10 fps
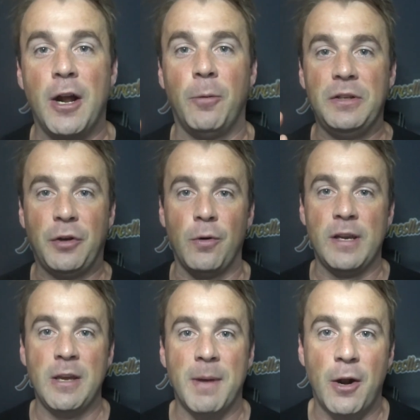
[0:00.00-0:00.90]
and I'll be
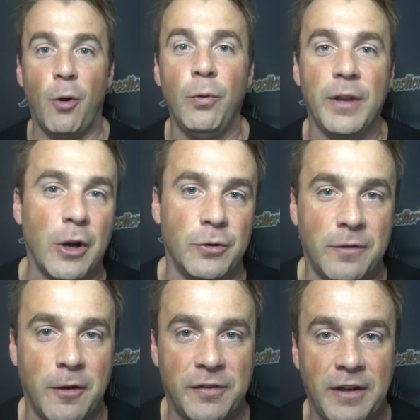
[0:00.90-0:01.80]
talking about all the
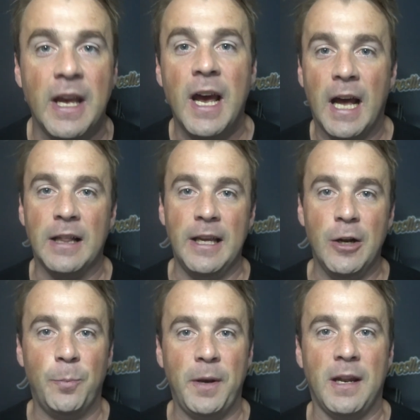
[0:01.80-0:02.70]
controversy a
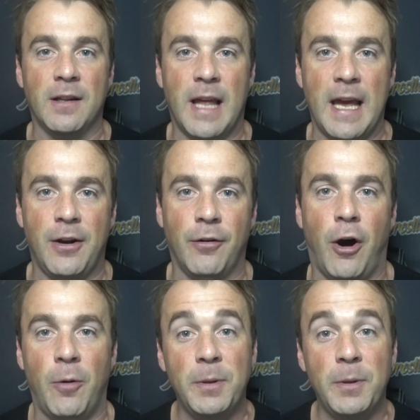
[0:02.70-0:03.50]
little bit later on.